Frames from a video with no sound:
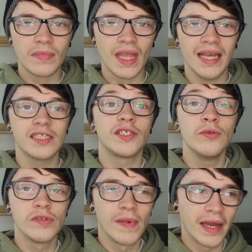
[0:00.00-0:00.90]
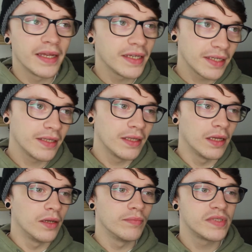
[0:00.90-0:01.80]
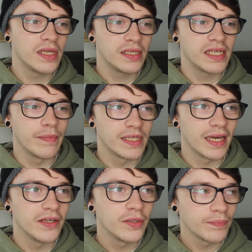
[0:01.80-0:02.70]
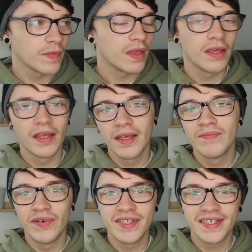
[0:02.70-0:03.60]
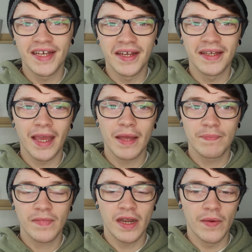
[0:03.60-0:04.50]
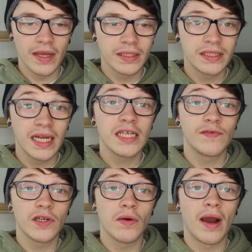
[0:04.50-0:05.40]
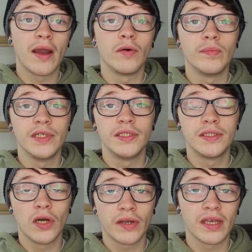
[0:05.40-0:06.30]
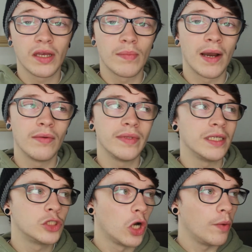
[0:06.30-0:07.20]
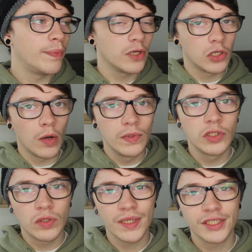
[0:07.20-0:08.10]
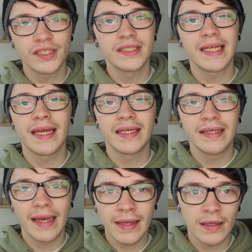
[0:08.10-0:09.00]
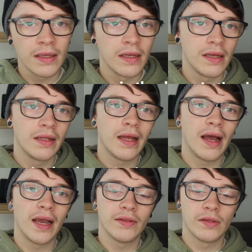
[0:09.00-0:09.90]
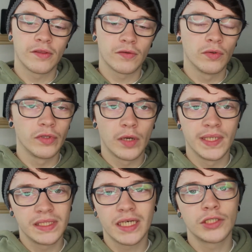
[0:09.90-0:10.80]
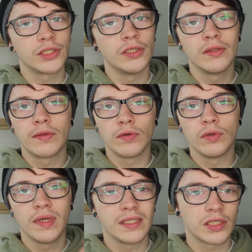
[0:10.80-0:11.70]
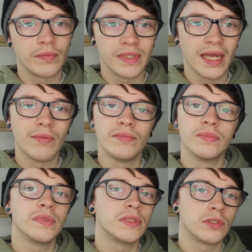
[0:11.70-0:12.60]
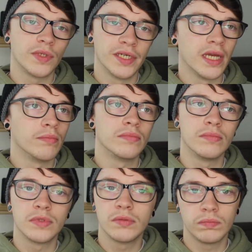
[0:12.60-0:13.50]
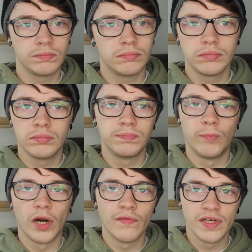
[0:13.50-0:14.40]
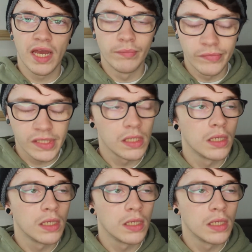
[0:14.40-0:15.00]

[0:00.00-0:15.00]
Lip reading: excuse my same attire. But yeah. Anyway, today's video I will be talking about the top common questions I get, either through the comment section, through Instagram DMs, Twitter DMs, whatever DMs.